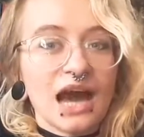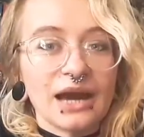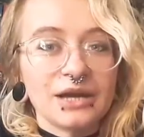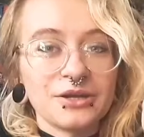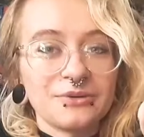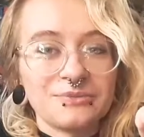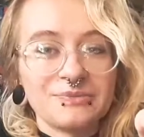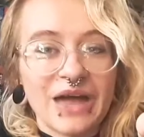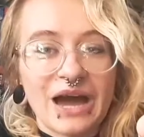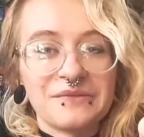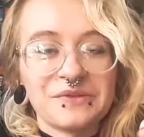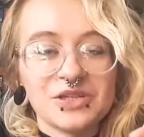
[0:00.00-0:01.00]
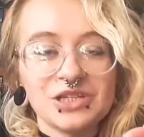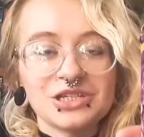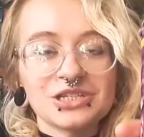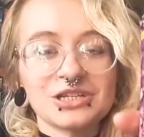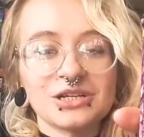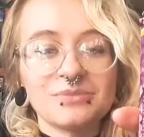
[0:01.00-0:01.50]
I'm not really
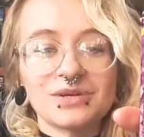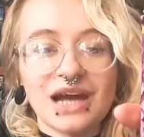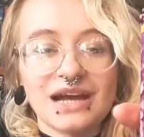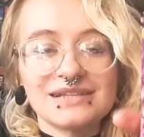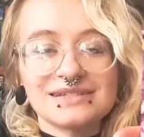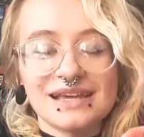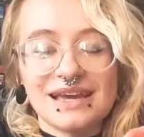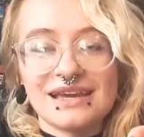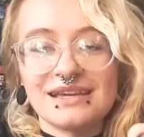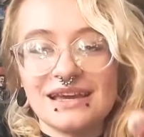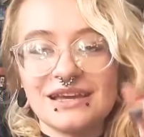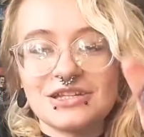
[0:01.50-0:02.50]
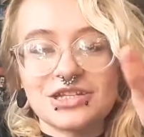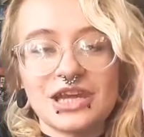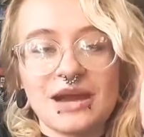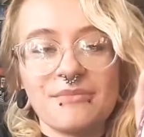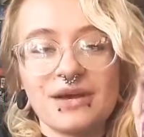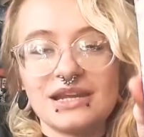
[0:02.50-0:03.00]
sure, but I say
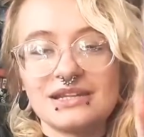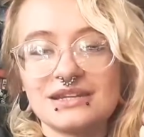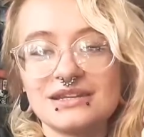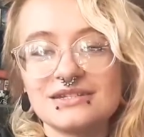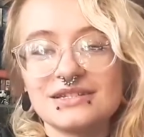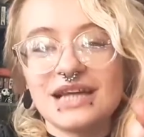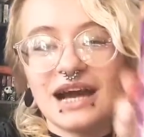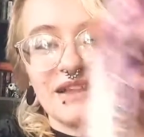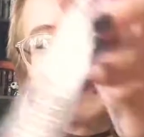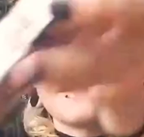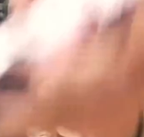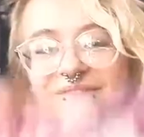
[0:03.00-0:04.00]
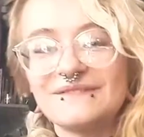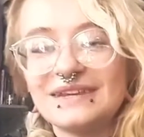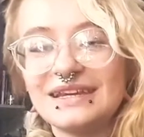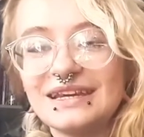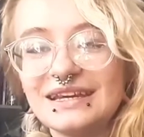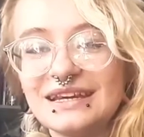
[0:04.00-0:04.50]
HEM, and it is
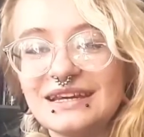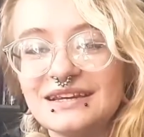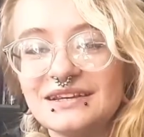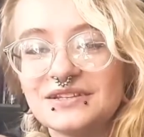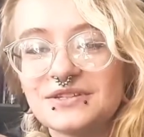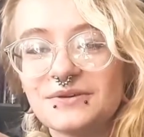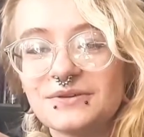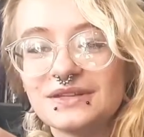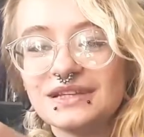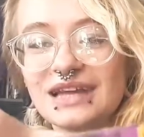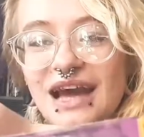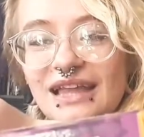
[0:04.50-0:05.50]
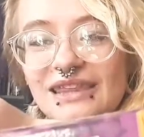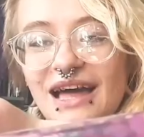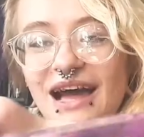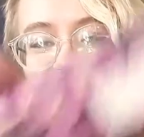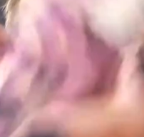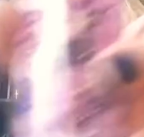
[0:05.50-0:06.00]
$1.50. Totally not
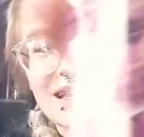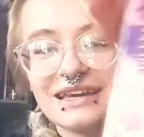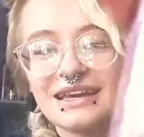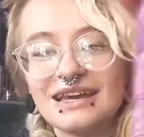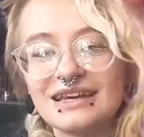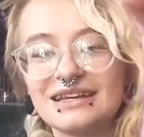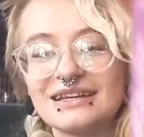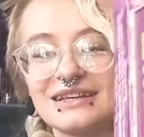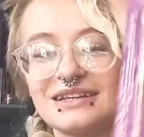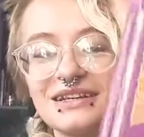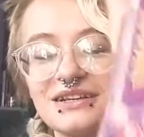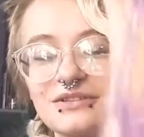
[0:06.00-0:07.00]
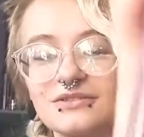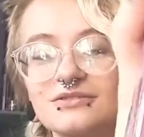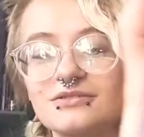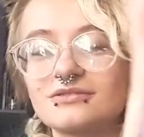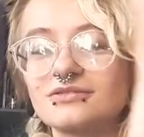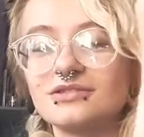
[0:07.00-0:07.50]
lying.
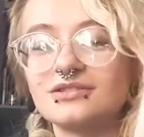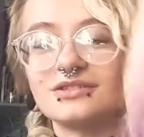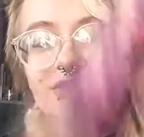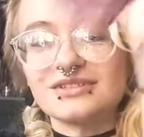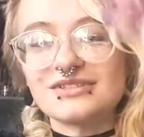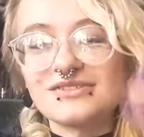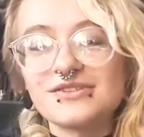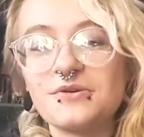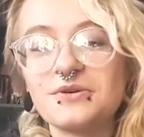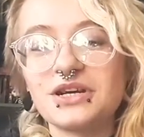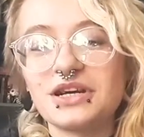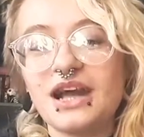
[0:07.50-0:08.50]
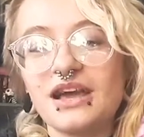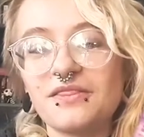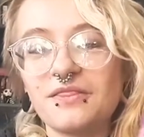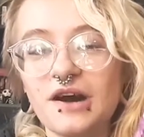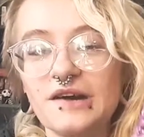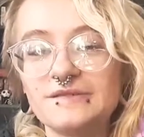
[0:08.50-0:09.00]
Oh, so good. I
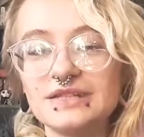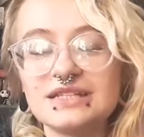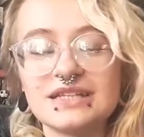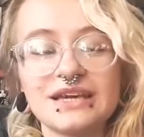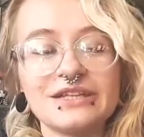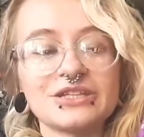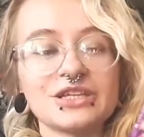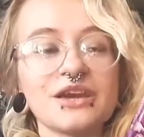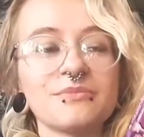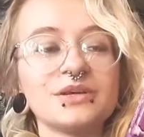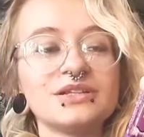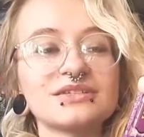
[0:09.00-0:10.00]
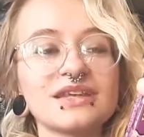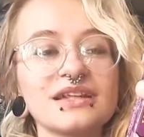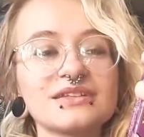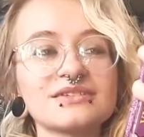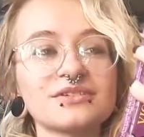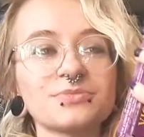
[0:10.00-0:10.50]
love these HEM
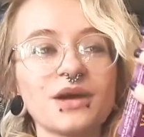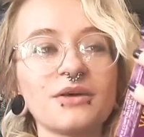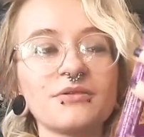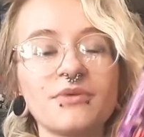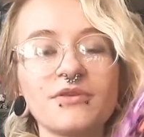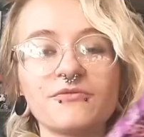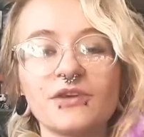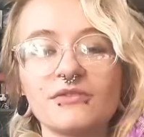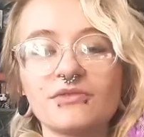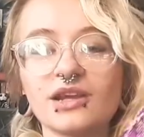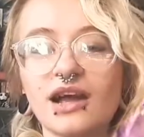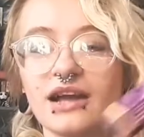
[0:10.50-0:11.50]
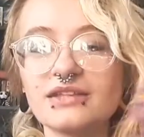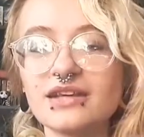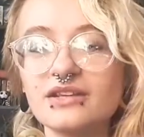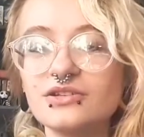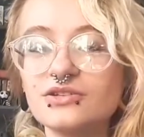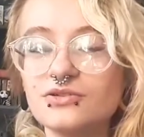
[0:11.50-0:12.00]
incense. They're probably my favorite. I
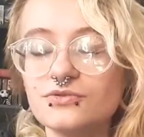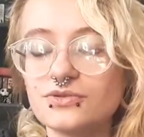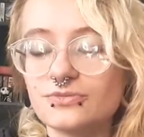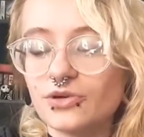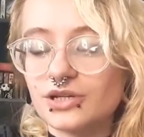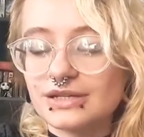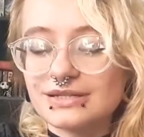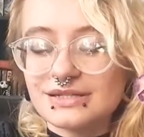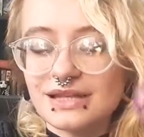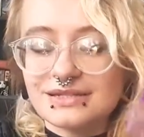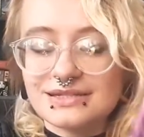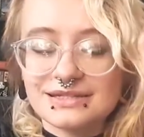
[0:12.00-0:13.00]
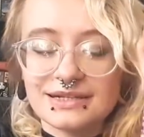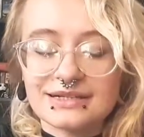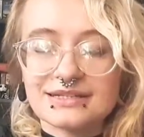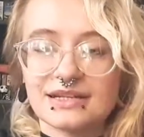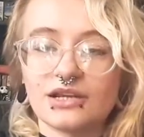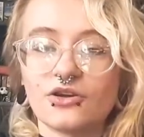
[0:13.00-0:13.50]
tend to use more incense
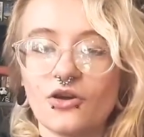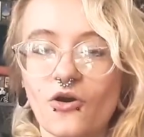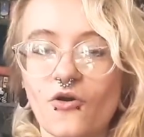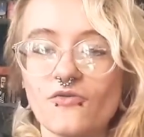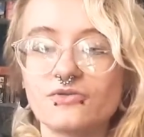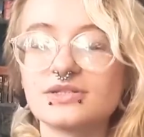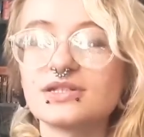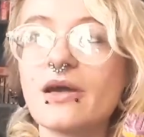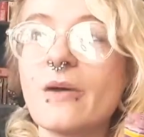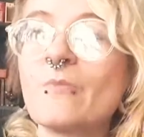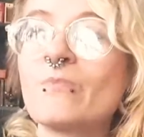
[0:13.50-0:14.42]
sticks than cones.